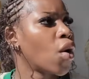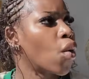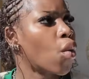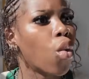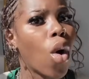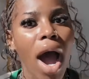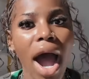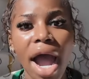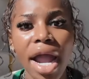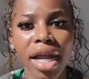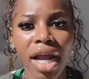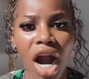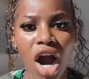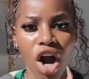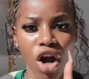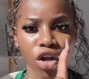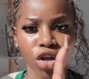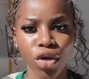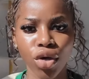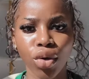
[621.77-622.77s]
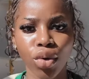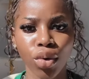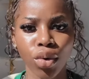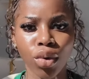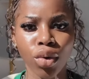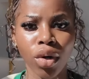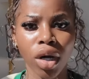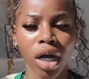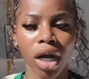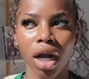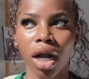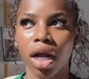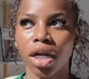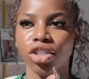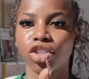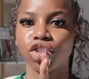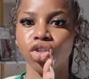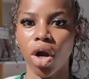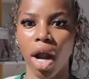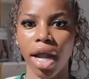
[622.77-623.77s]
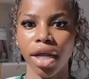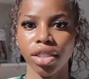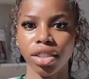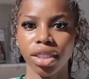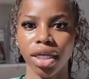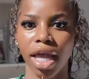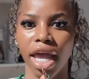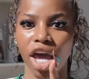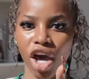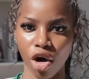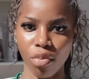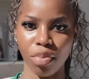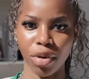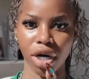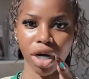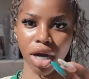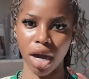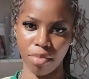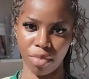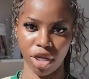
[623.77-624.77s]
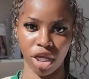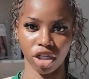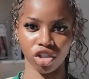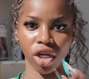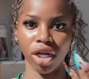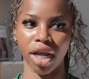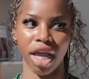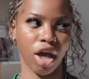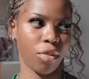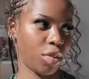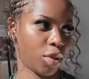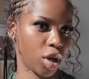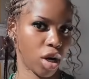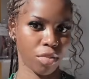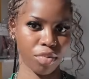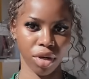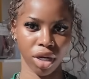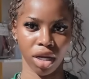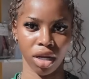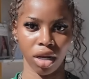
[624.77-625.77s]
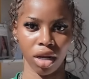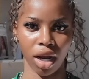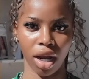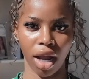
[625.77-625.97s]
Why are you trying to help a company, you're trying to help a company